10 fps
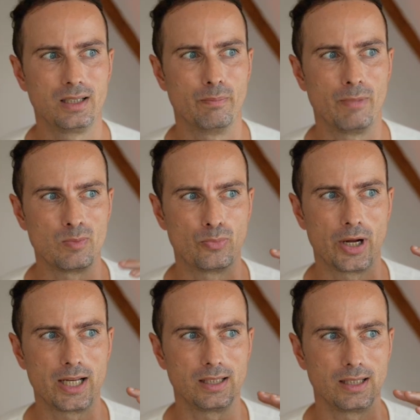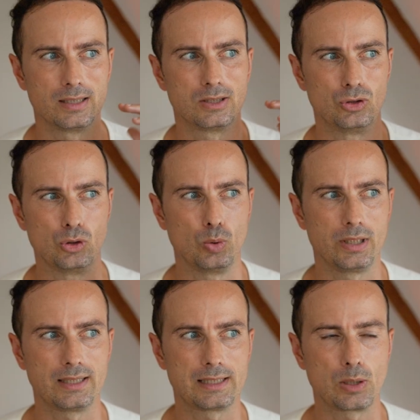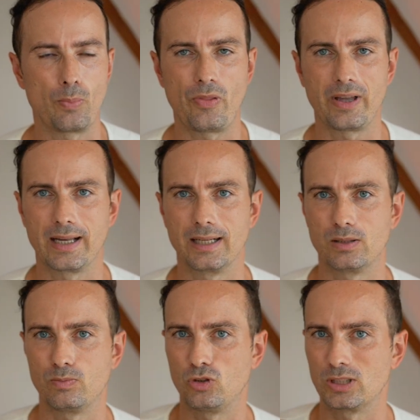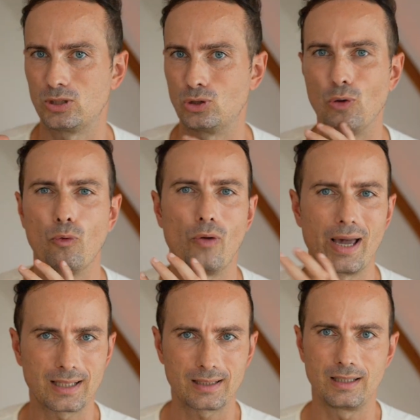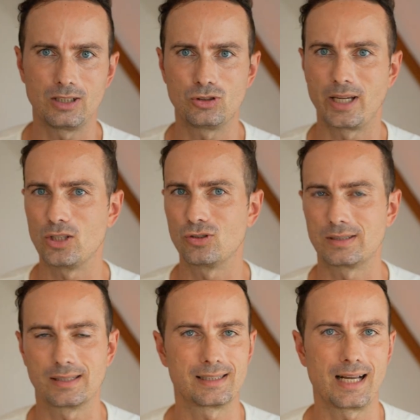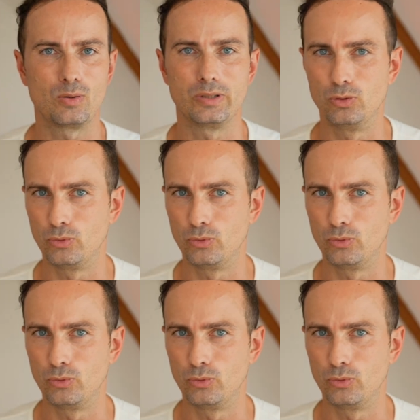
my brain is doing something and it just directly changes the sound in